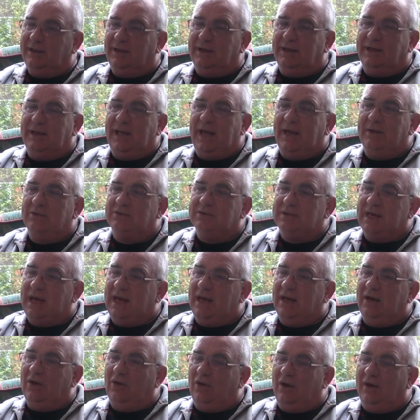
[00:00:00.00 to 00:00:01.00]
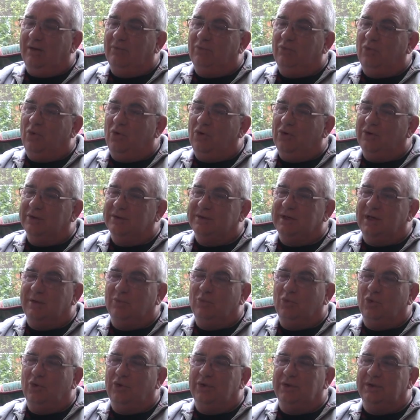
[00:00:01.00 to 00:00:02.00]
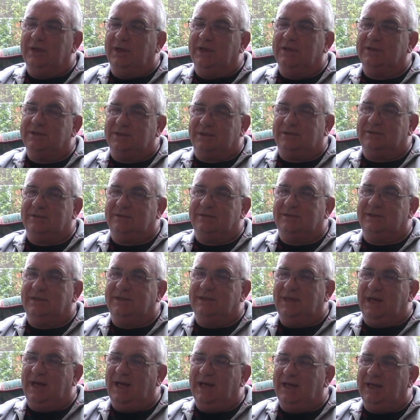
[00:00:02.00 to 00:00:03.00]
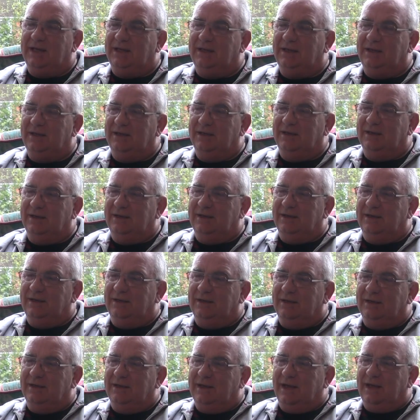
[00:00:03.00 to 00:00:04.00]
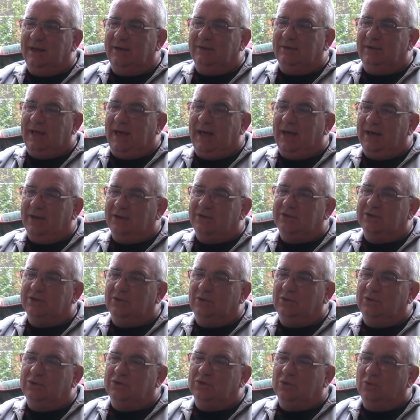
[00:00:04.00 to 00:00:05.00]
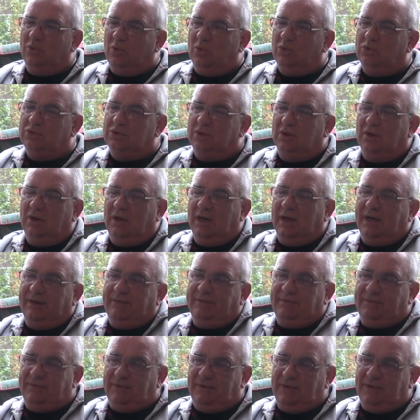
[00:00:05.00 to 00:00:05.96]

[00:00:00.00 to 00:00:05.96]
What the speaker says: That's how life was. It weren't this today attitude towards life.